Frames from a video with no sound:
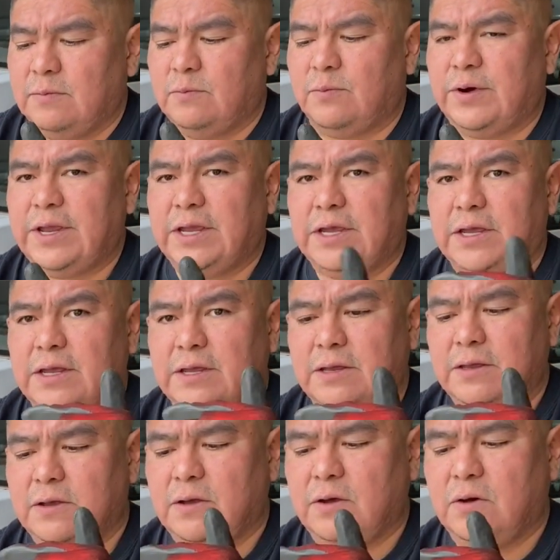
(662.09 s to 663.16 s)
brake
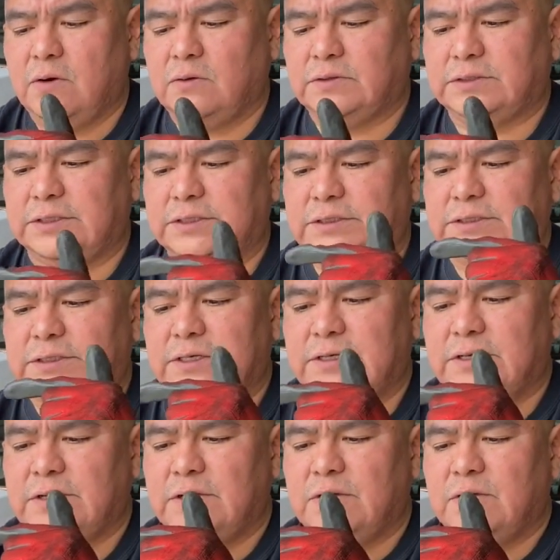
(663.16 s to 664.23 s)
hoses
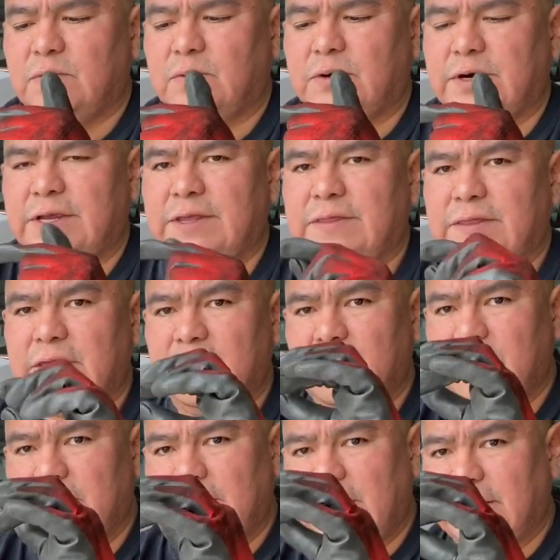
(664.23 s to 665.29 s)
were in
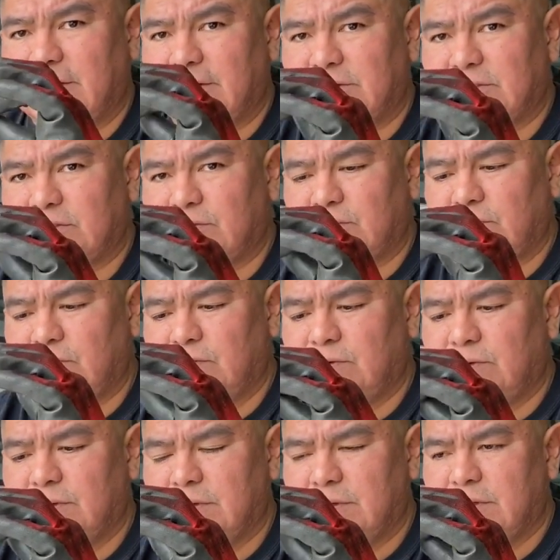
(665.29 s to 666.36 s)
there and I could
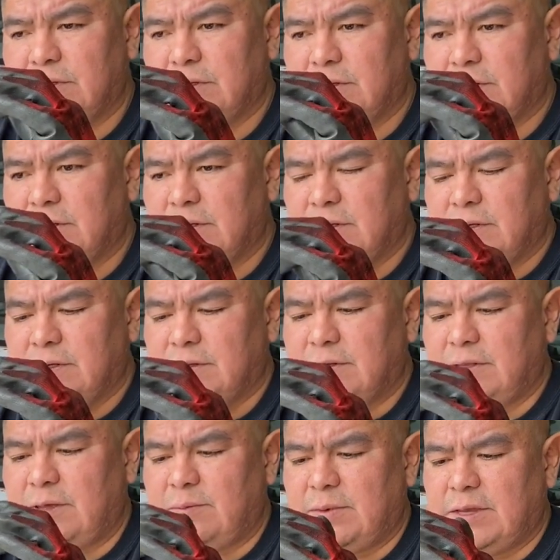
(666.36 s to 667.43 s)
screw
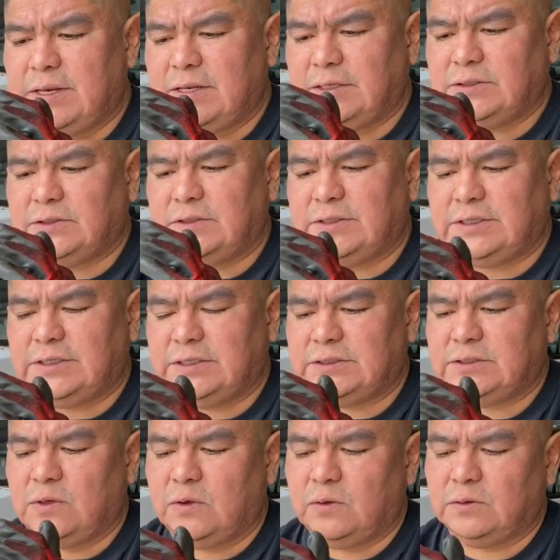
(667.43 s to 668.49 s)
them into
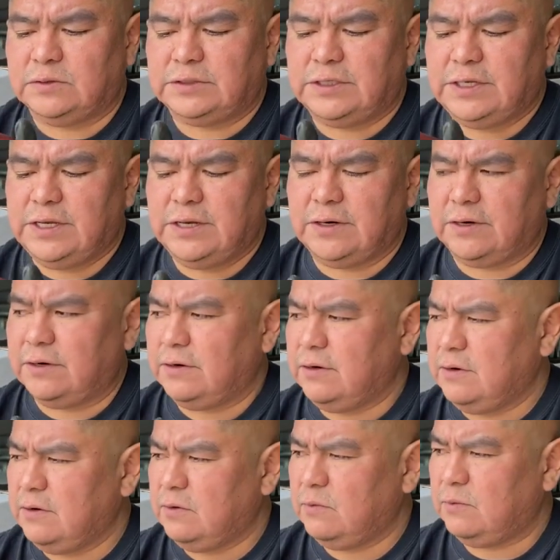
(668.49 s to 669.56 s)
these holes here
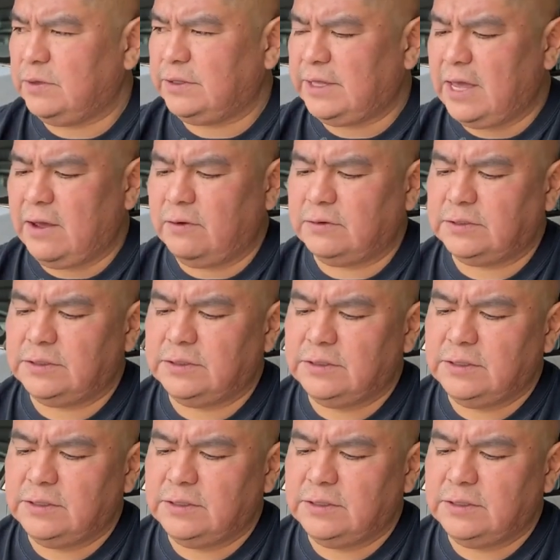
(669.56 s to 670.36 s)
without